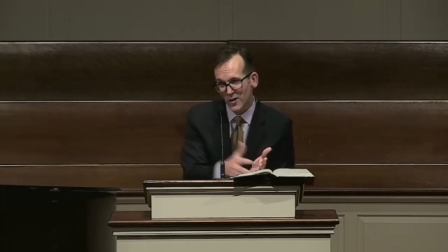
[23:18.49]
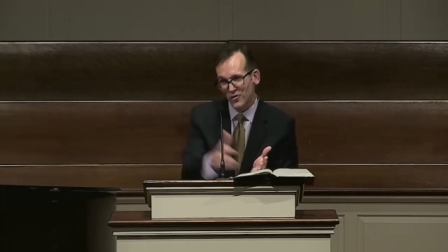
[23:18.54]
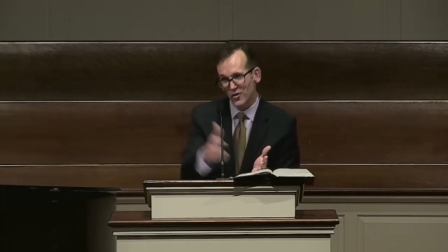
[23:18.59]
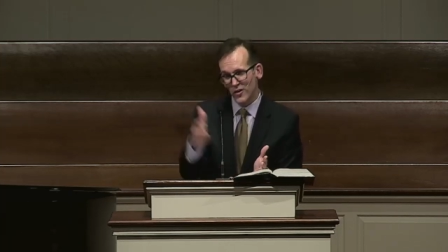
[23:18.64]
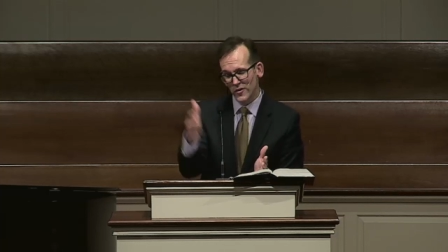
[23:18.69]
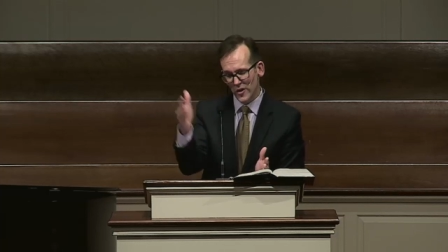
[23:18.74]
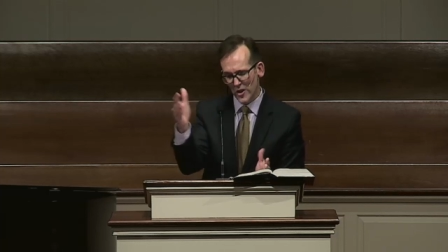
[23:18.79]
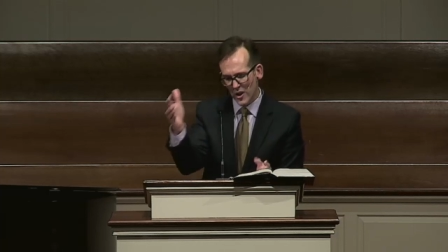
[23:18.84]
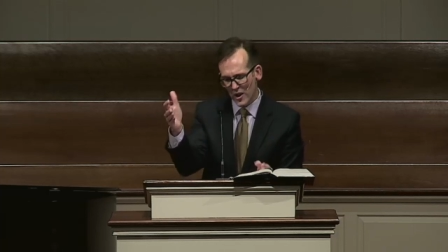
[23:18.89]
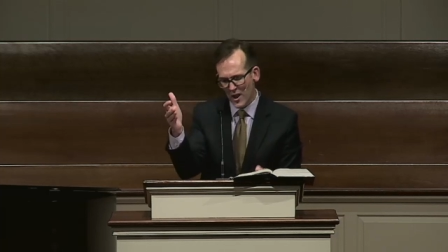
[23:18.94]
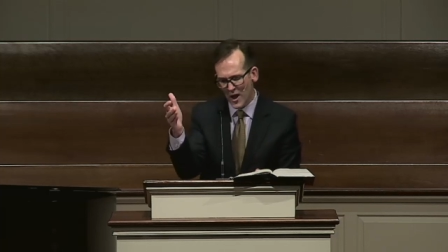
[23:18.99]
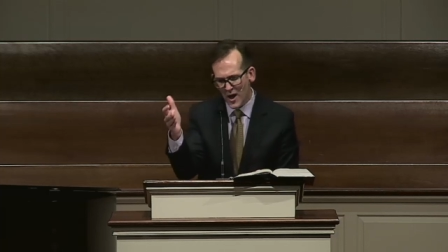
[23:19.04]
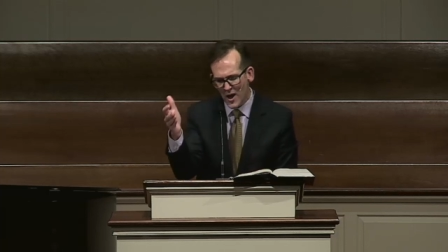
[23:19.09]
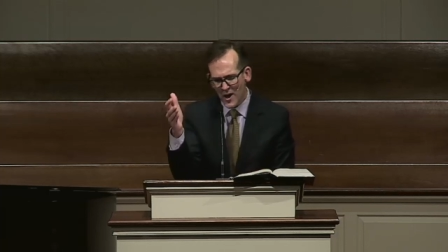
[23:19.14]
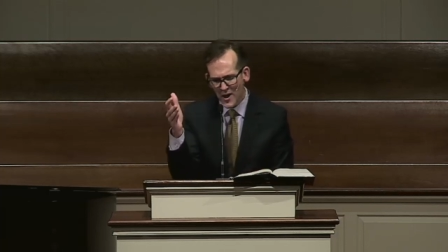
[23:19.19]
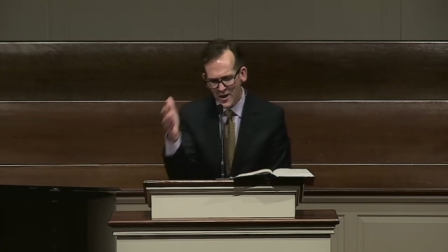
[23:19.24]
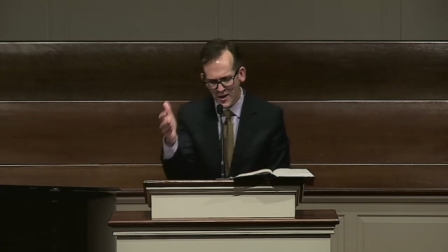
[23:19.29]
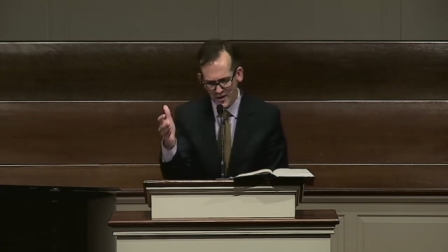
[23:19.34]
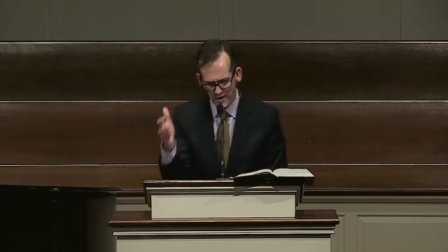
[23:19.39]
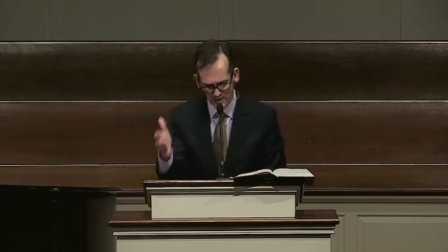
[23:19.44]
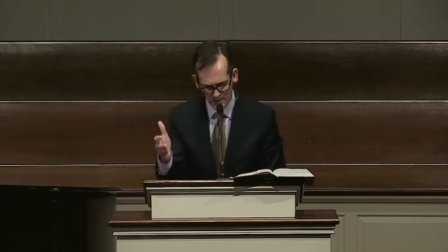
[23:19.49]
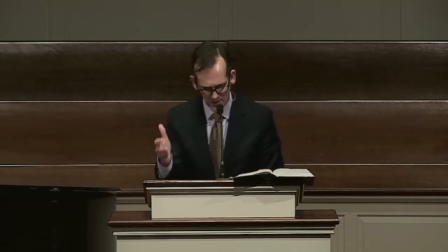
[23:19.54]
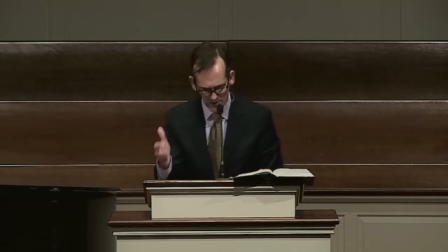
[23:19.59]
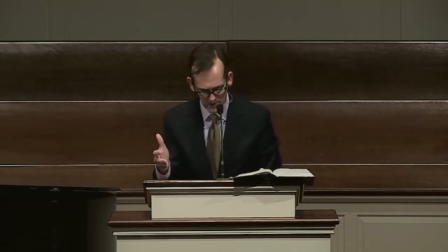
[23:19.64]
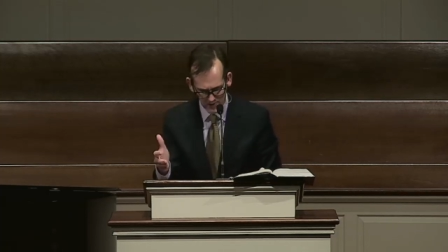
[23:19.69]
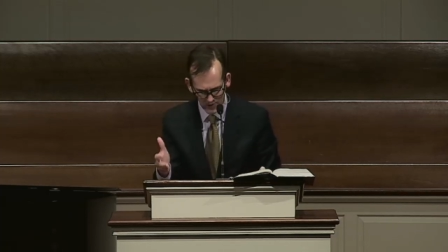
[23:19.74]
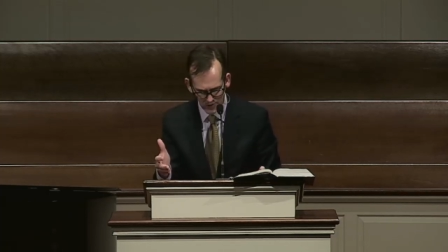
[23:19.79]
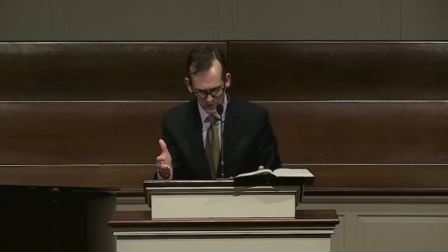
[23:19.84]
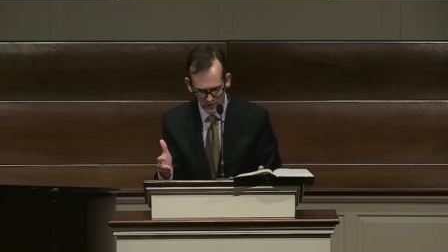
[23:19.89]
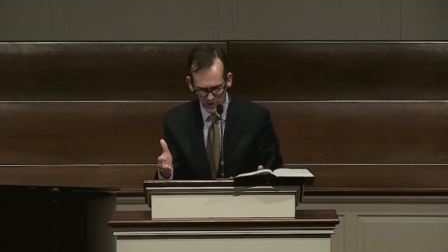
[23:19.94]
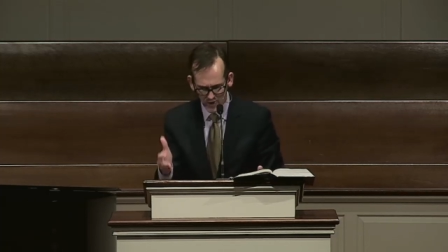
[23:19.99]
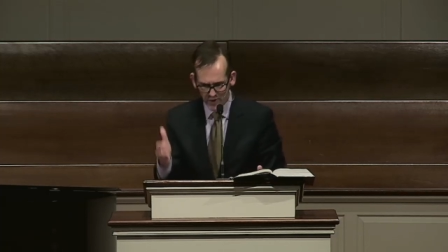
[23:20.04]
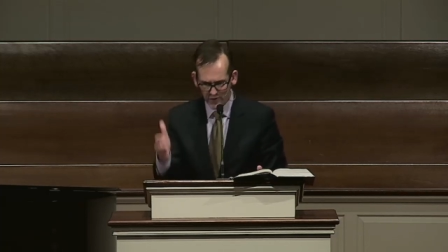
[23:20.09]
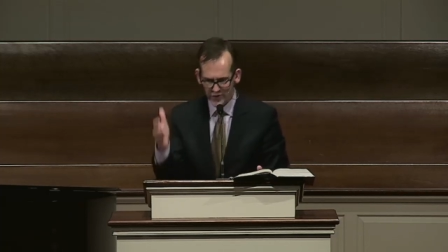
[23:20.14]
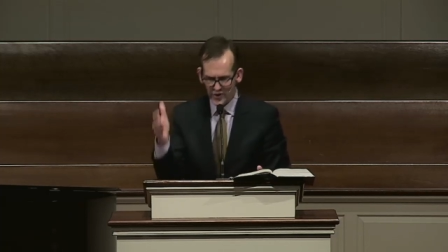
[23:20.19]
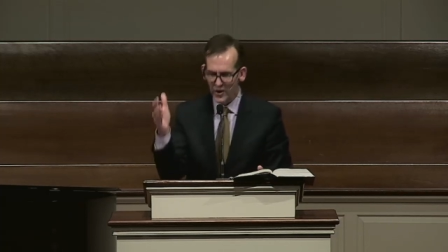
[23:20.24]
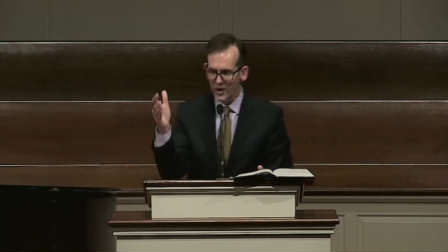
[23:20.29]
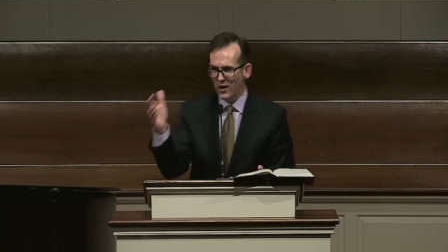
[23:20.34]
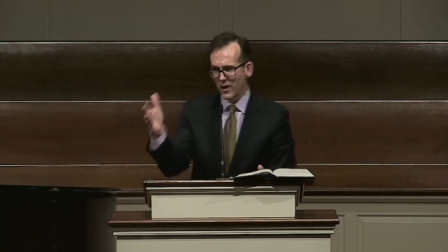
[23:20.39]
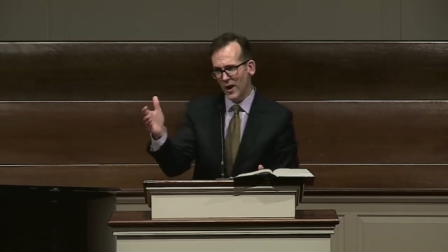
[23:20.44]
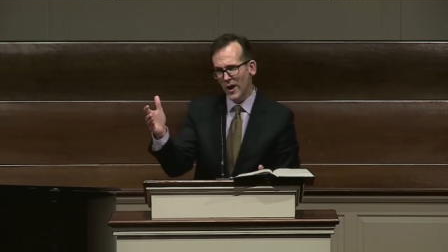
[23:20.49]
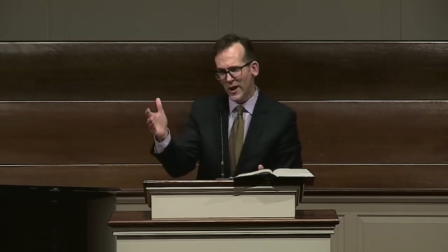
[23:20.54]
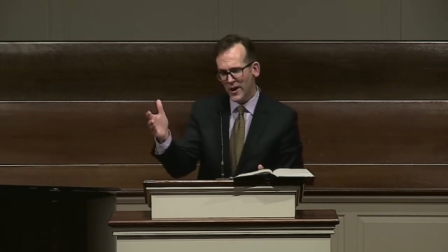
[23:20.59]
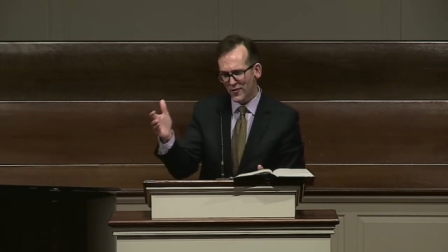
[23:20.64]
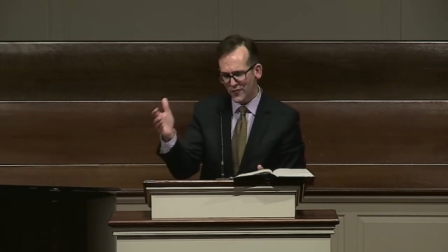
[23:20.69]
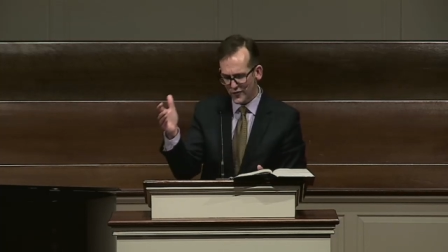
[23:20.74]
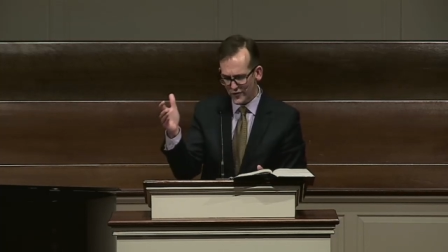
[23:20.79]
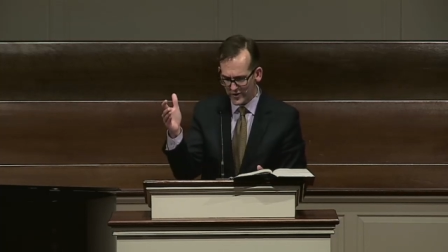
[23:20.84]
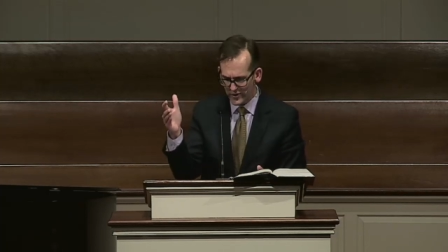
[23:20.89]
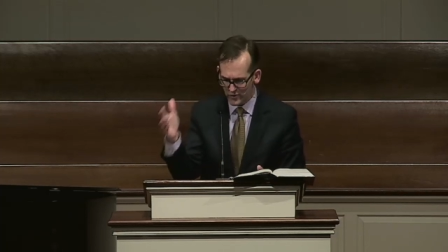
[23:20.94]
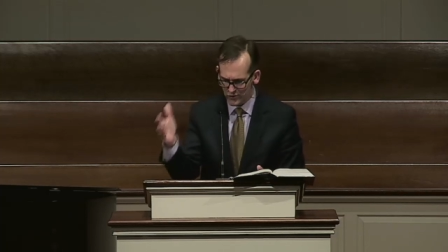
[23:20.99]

See, the lie is that life